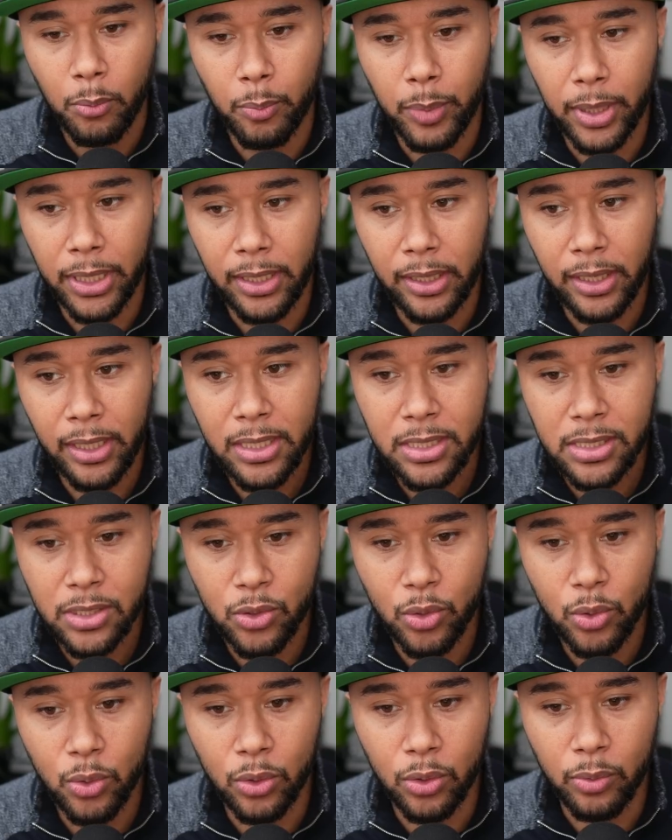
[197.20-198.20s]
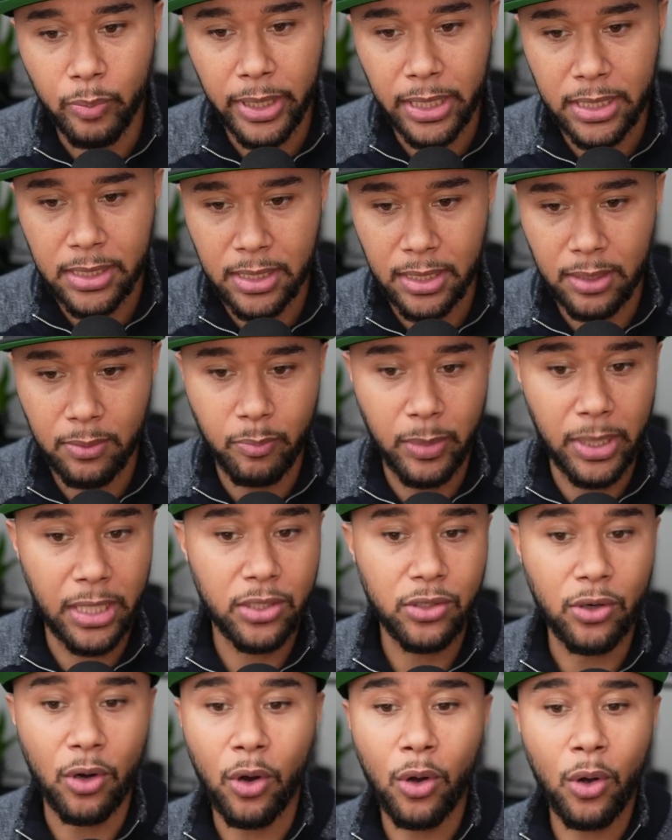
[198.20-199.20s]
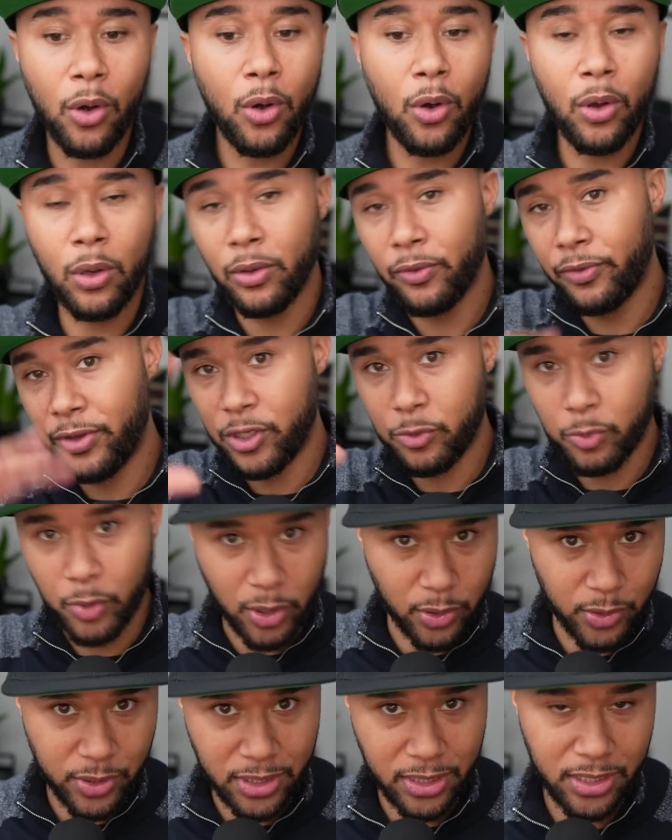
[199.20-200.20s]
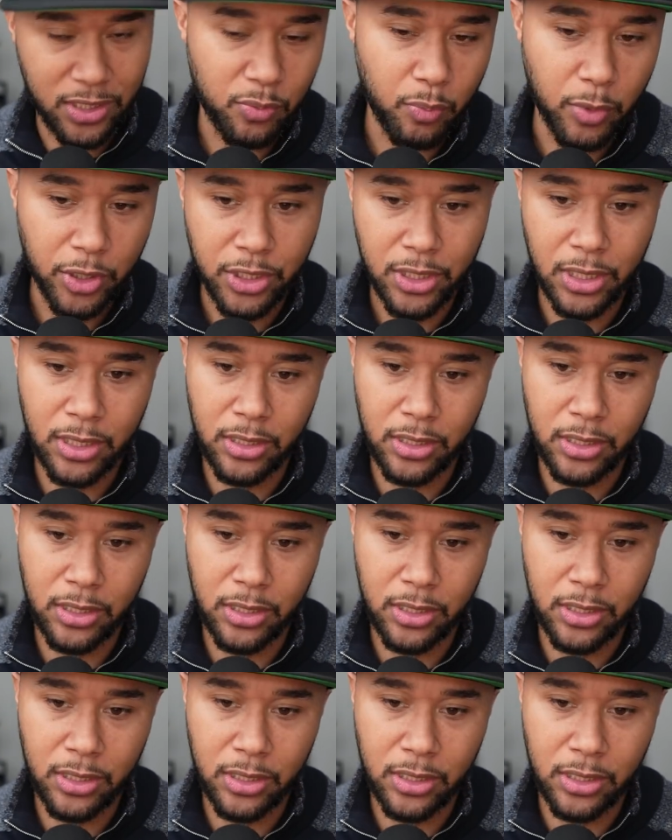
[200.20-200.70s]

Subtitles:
But this tool makes all of this process much